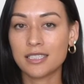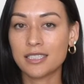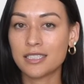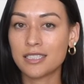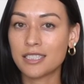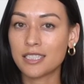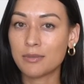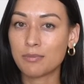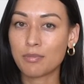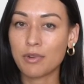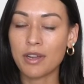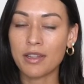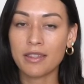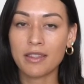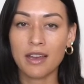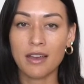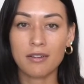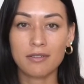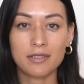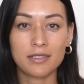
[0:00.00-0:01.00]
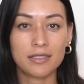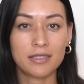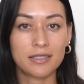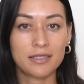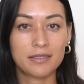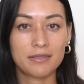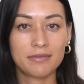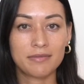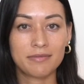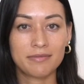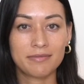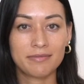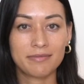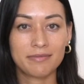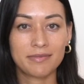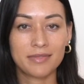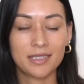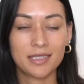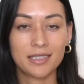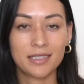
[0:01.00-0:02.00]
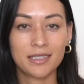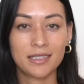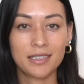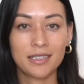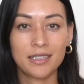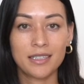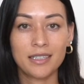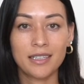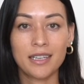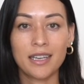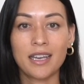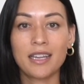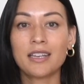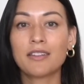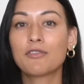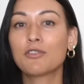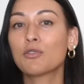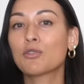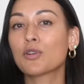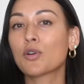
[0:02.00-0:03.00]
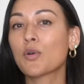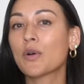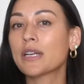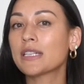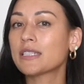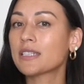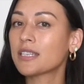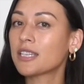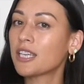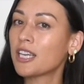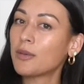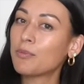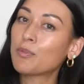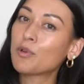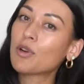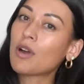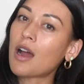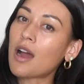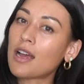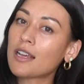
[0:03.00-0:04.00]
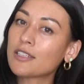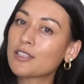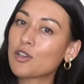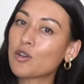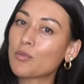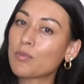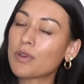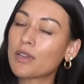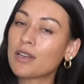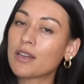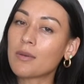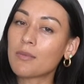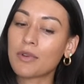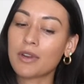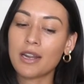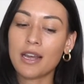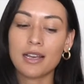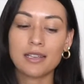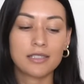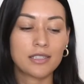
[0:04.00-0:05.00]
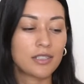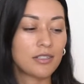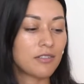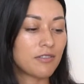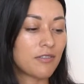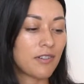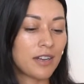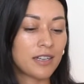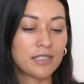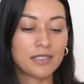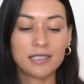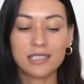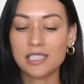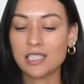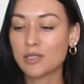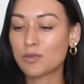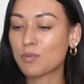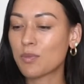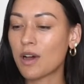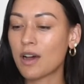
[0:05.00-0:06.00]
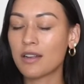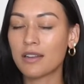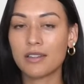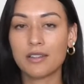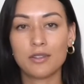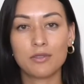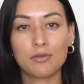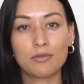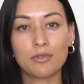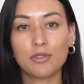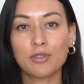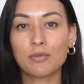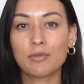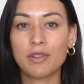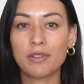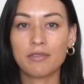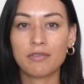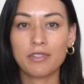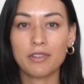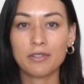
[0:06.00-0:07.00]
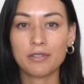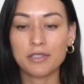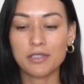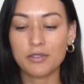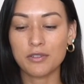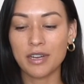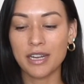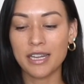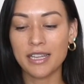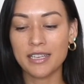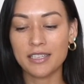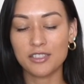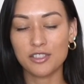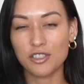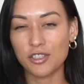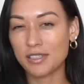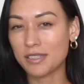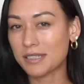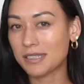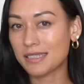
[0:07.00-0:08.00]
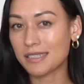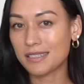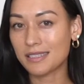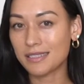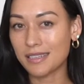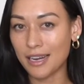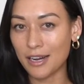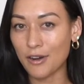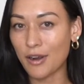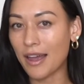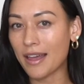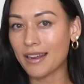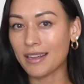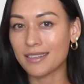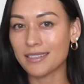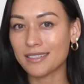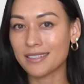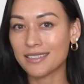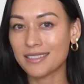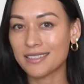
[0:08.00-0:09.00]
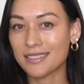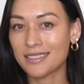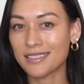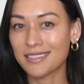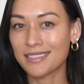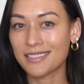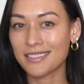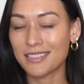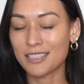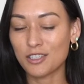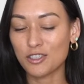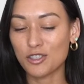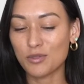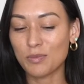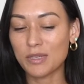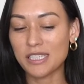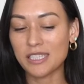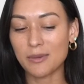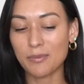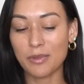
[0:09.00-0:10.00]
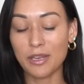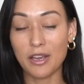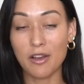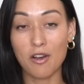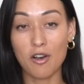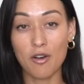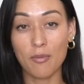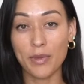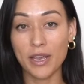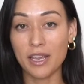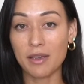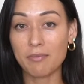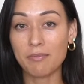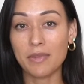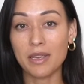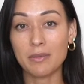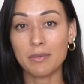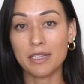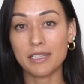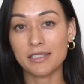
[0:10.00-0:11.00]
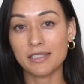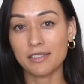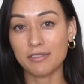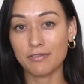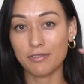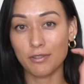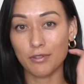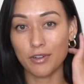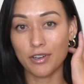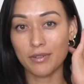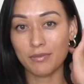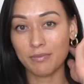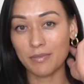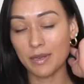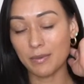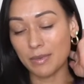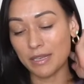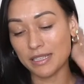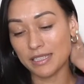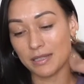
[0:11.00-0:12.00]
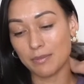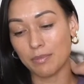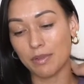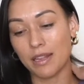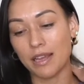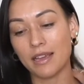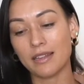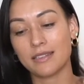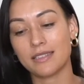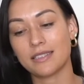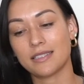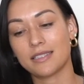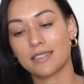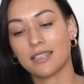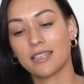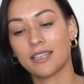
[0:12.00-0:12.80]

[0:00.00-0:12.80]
deep breath out. And if you're going to keep your eyes open, I'm going to ask you to find a spot in the room that feels great and just stare at it. And it should be something calming. Maybe it's the floor, maybe it's a plant.